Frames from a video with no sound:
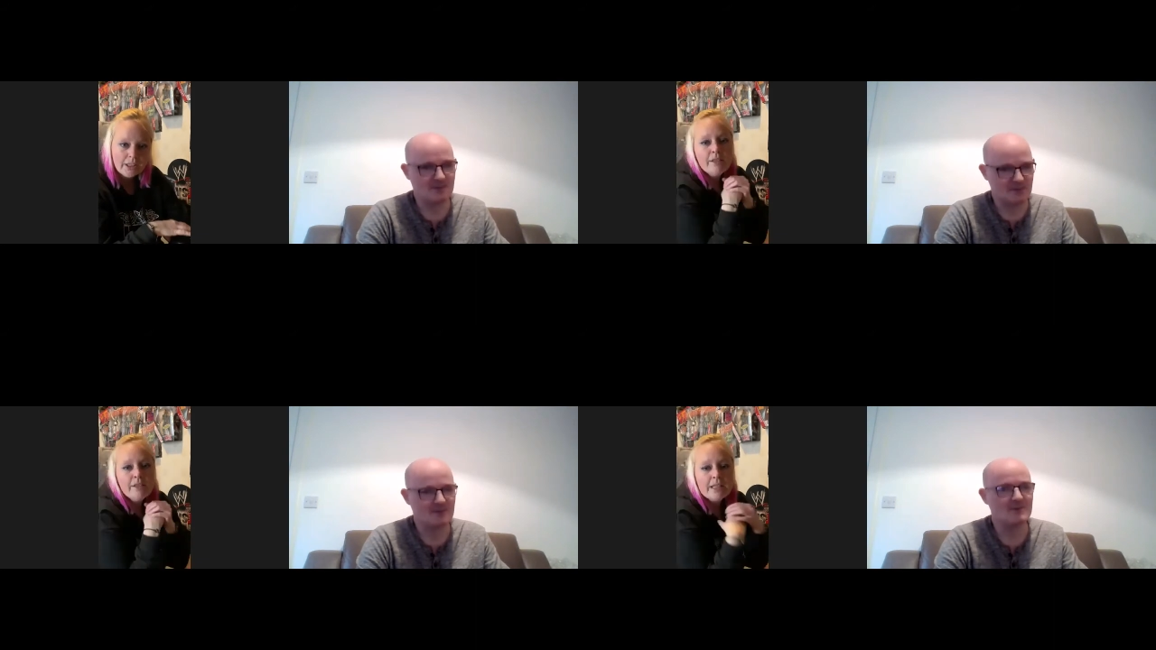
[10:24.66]

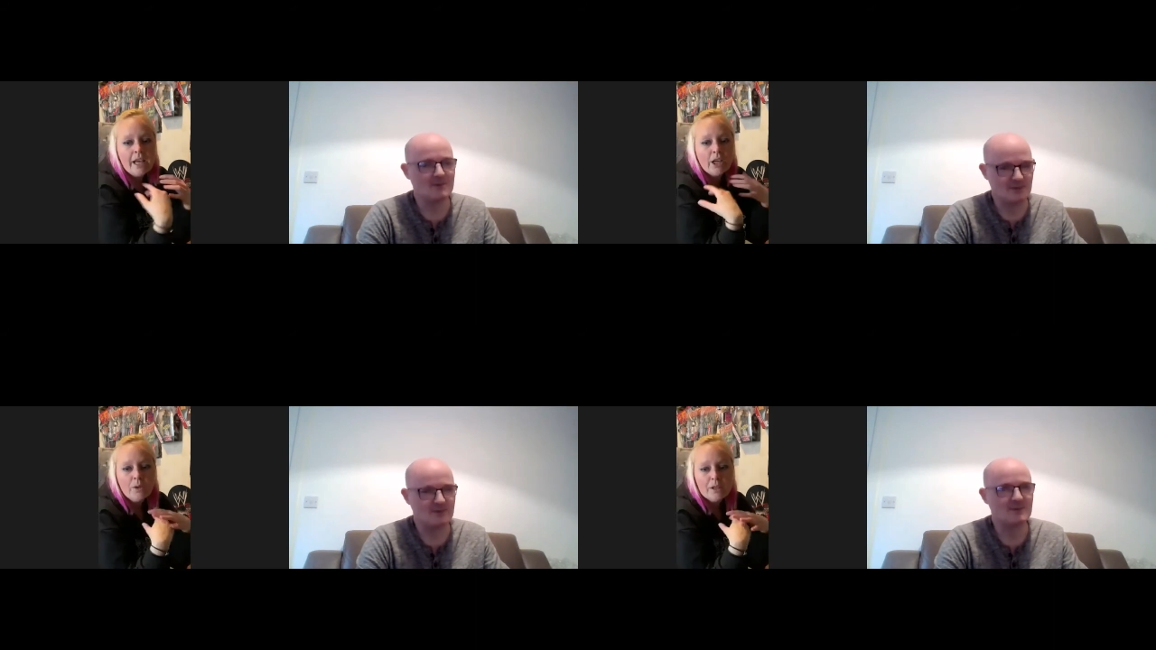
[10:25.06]
Speaker 1: tech
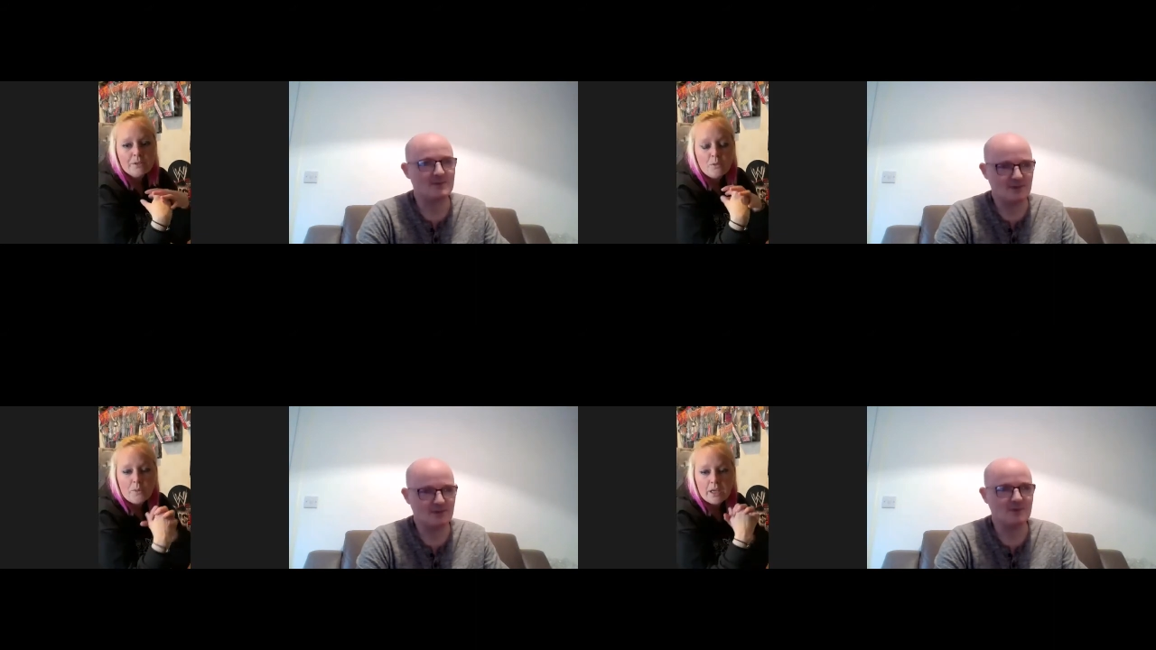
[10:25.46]
wise for
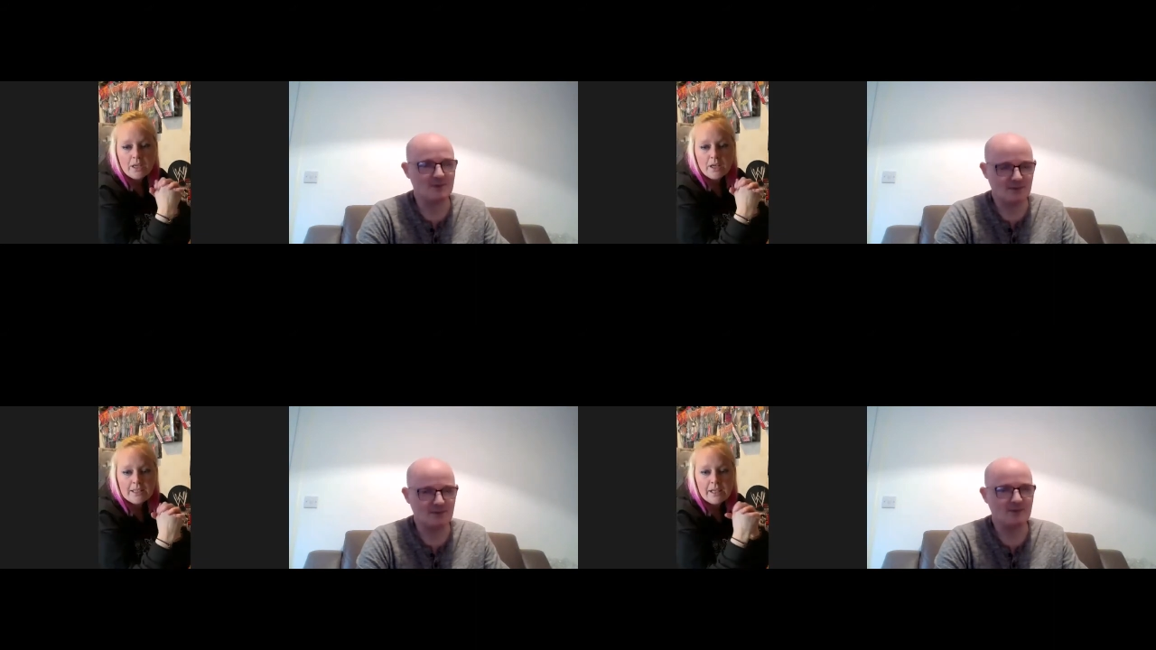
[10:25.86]
me, I'd
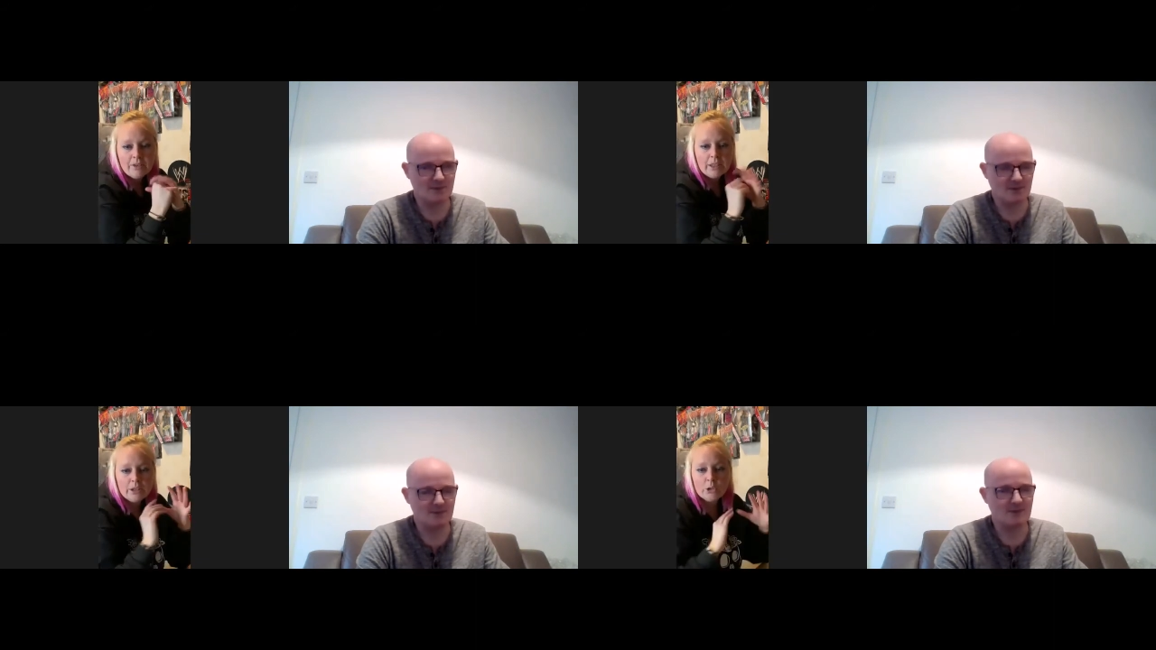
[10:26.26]
like to have
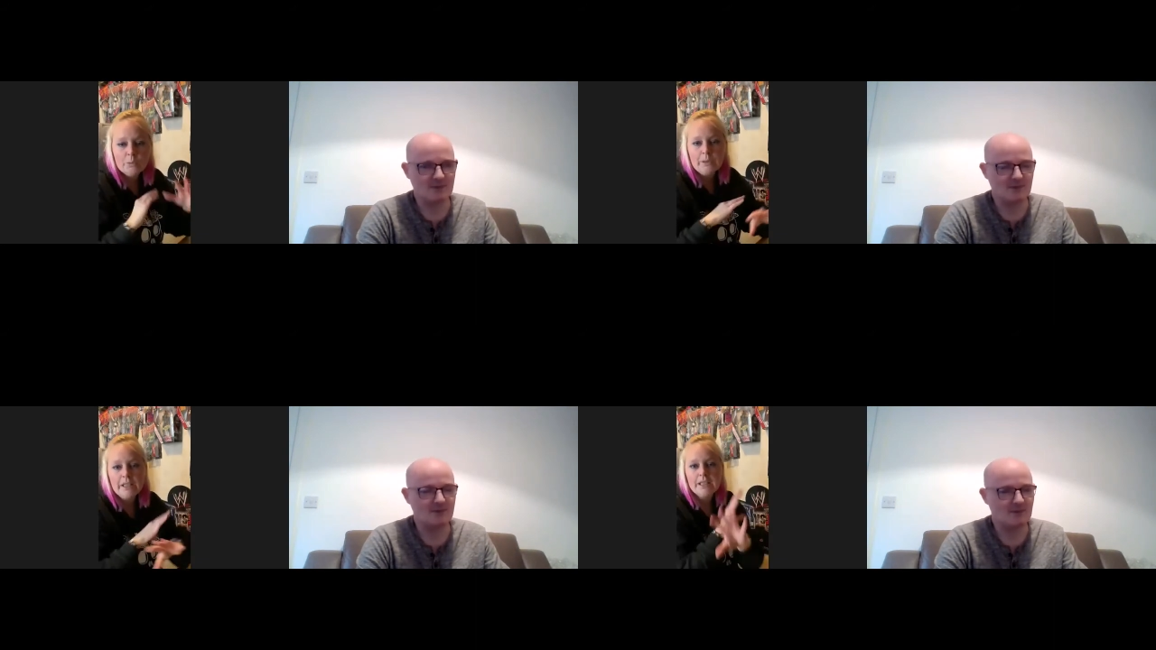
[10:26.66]
like a
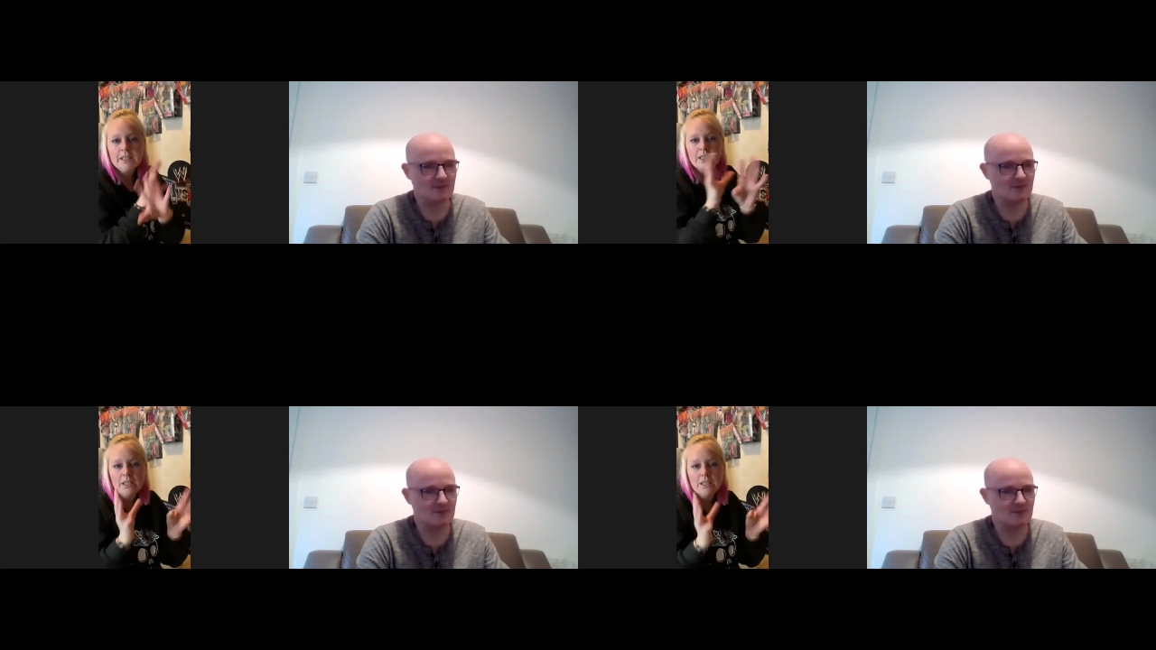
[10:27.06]
complete
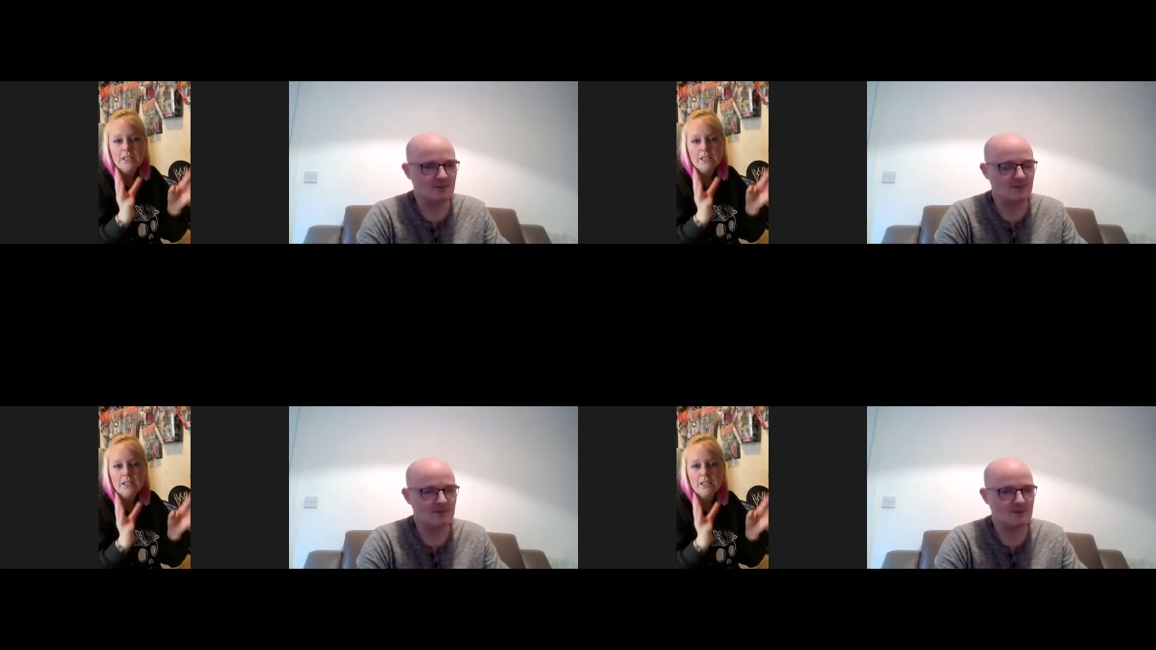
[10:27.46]

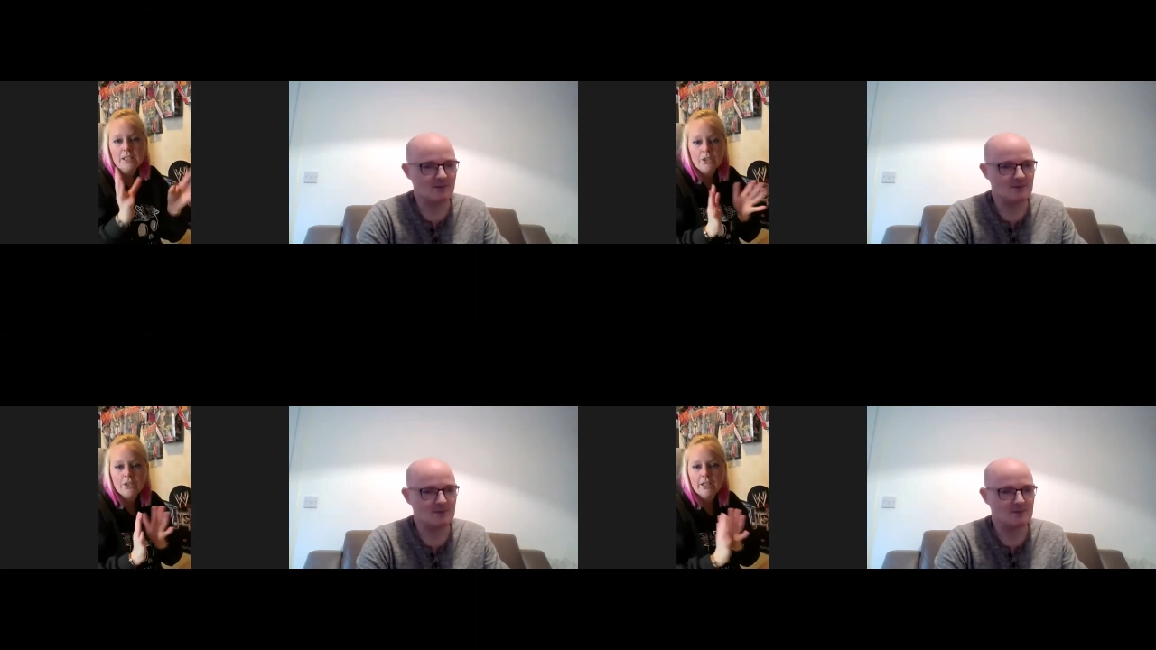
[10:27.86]
system that they
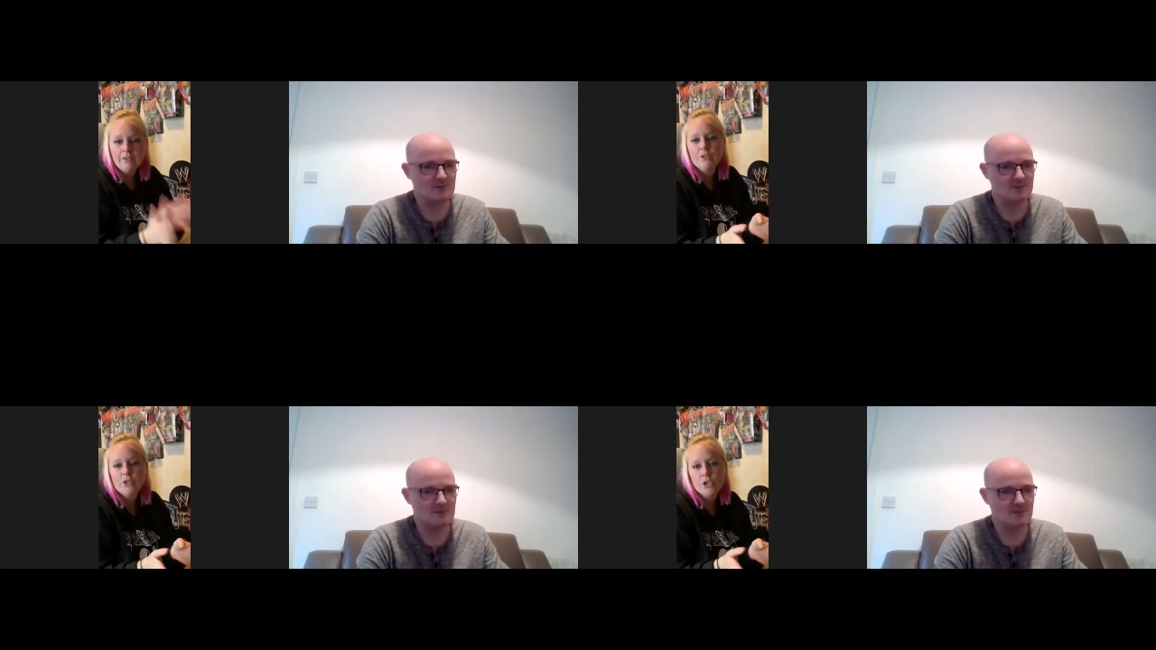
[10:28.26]
could give
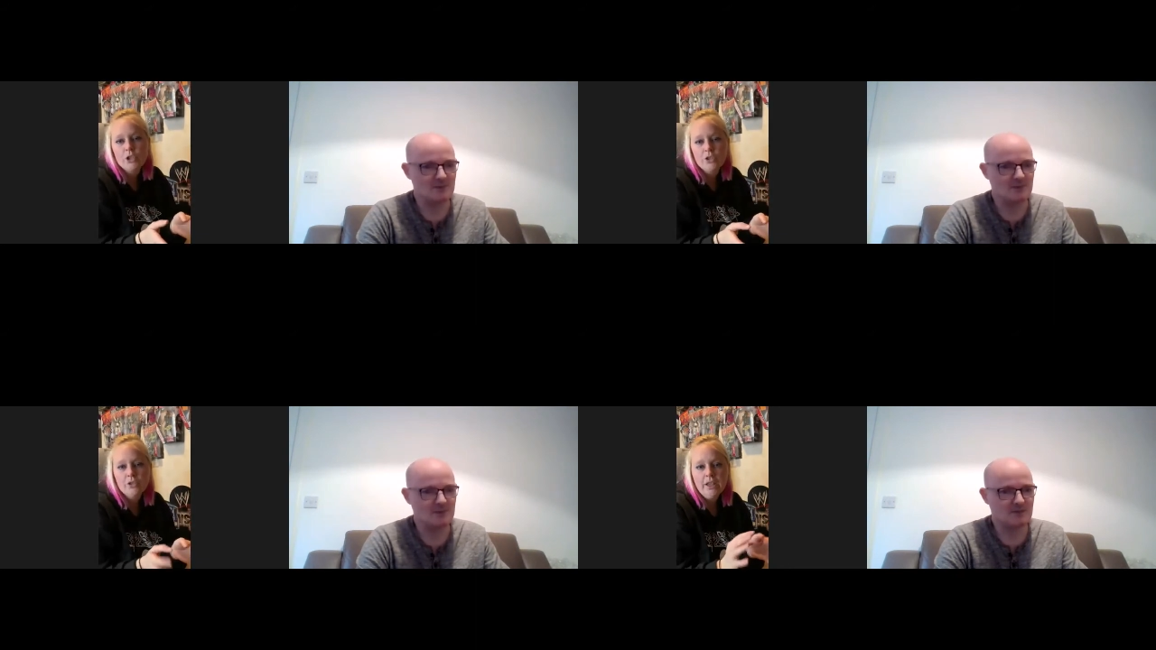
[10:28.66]
to
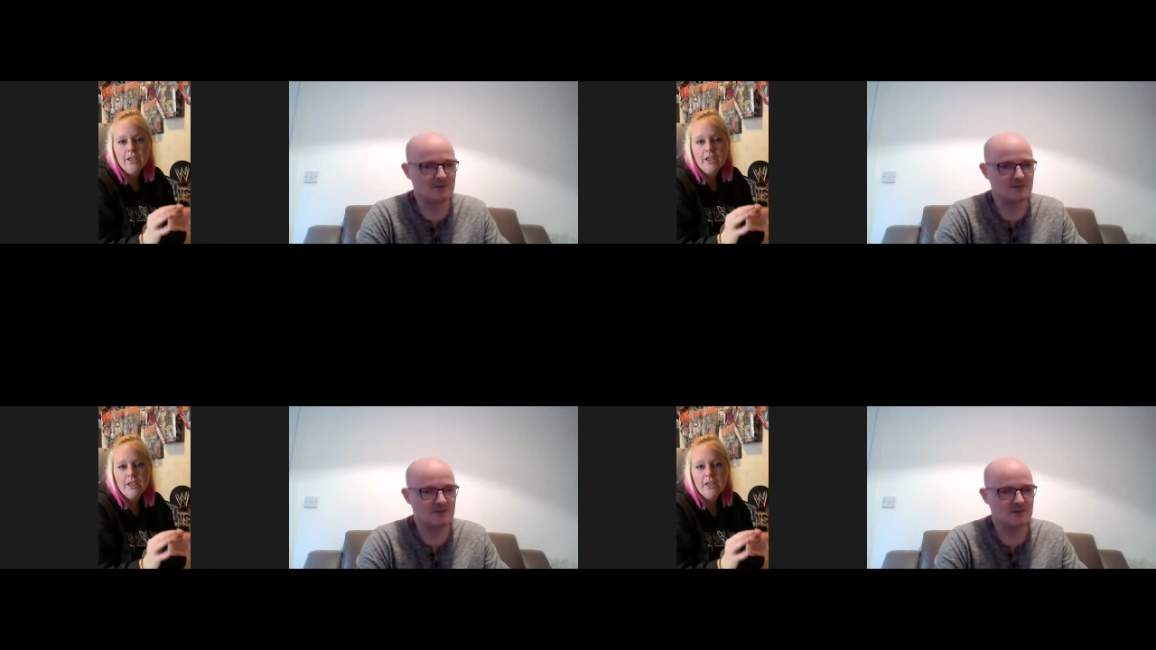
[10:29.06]
you